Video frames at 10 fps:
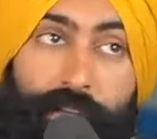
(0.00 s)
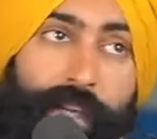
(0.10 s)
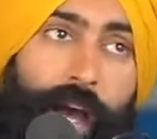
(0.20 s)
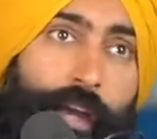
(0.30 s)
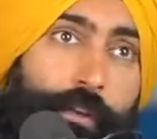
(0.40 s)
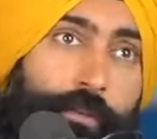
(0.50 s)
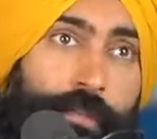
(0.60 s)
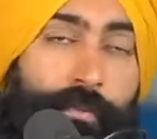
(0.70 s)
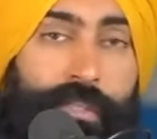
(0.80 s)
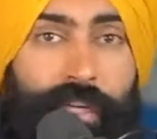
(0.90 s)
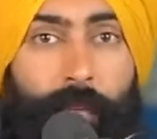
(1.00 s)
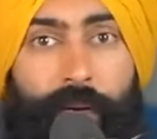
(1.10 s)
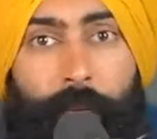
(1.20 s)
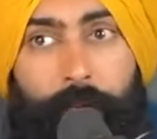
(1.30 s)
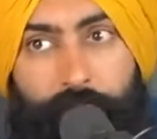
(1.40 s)
Yeah, YouTube was
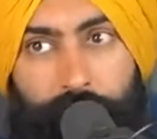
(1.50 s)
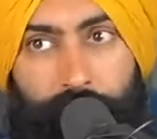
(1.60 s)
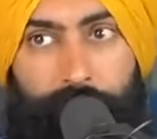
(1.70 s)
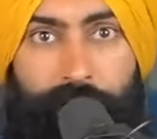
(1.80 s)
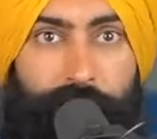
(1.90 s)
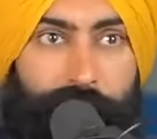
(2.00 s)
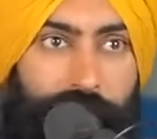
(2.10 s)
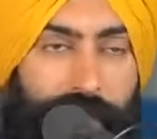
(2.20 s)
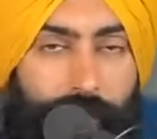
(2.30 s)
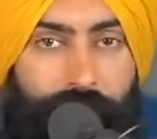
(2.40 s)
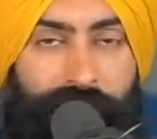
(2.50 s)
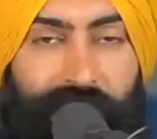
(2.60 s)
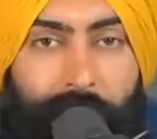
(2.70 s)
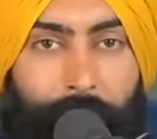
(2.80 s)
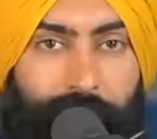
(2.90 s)
coming up a little bit and there were some
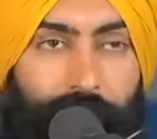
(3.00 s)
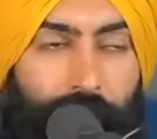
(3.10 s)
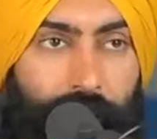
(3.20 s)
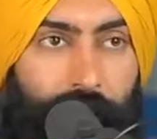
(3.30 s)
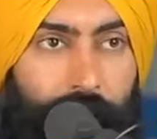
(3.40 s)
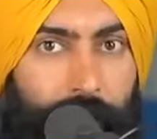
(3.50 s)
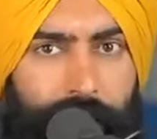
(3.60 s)
happening online,